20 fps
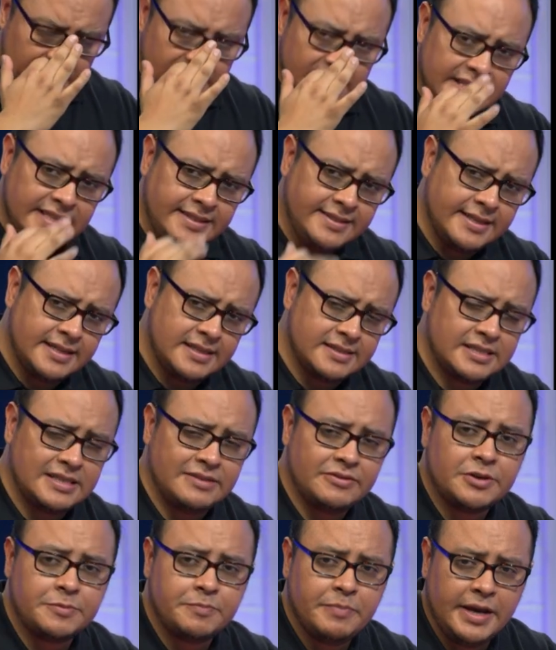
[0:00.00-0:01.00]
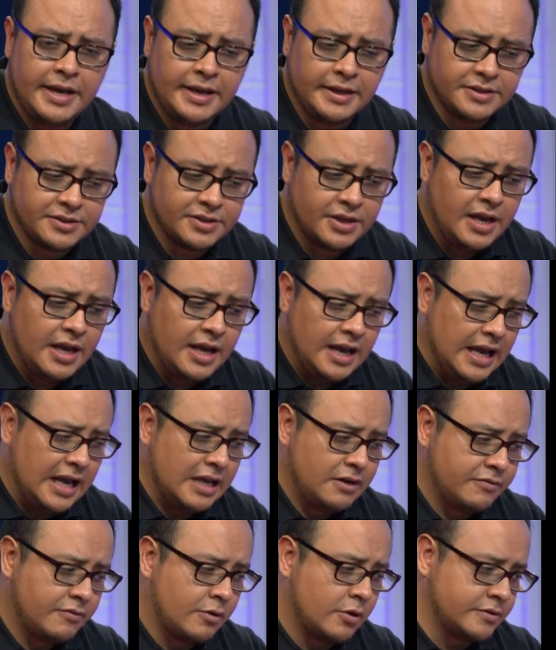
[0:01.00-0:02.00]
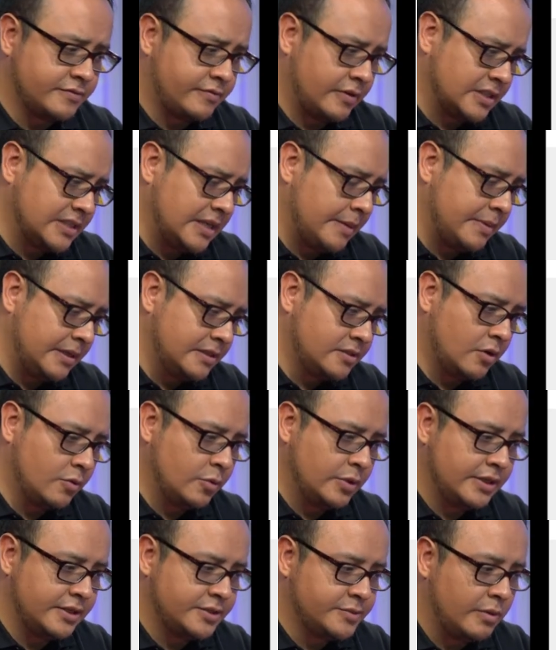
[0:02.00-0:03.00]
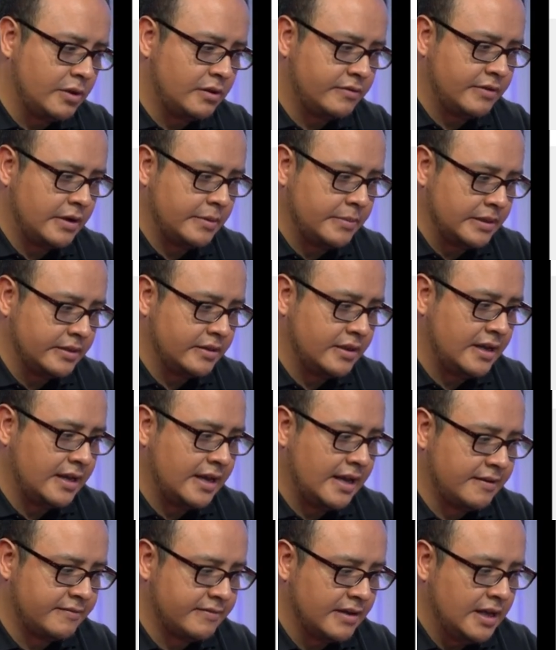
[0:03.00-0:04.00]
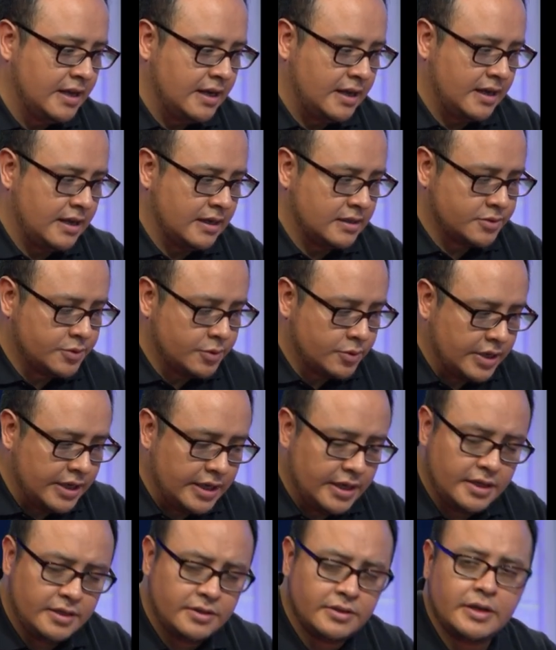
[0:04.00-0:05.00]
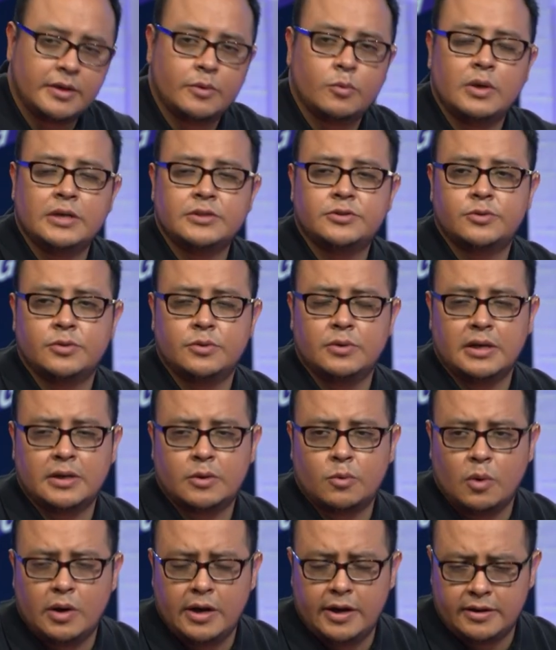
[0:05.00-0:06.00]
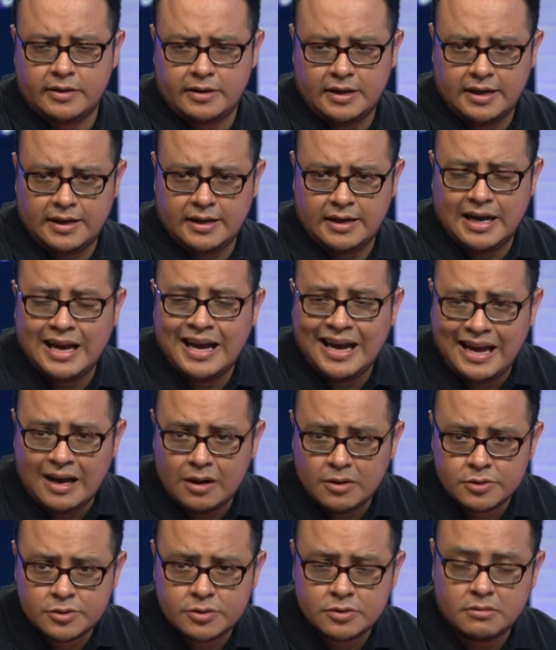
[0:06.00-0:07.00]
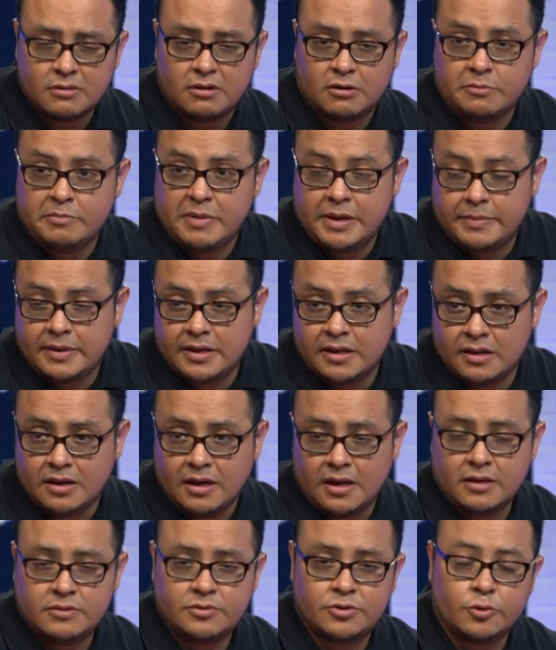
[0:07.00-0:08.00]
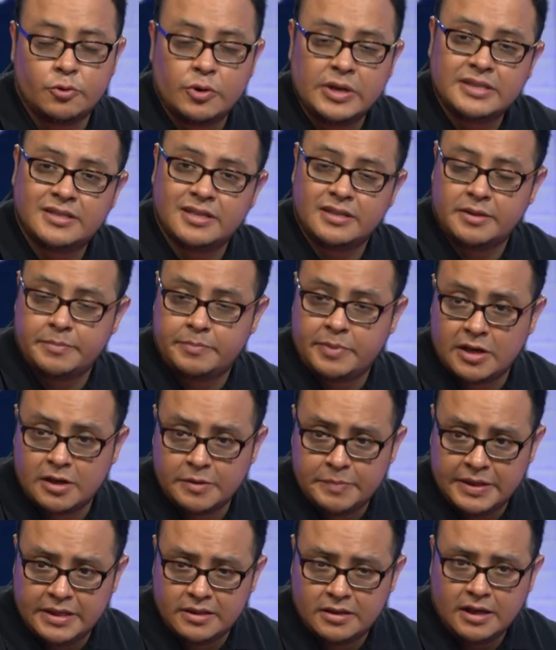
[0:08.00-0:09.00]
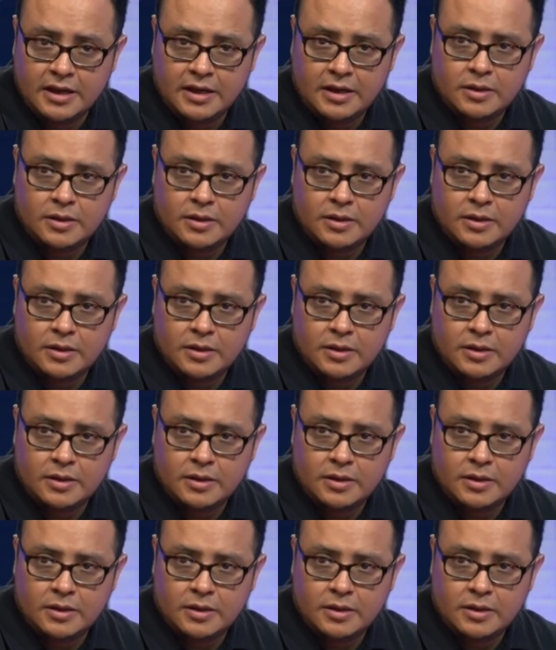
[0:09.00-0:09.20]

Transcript: details and their pains. And of course, for example, let's go with the small family. They have uh, two kids. They want to acquire a house or maybe to rent an apartment.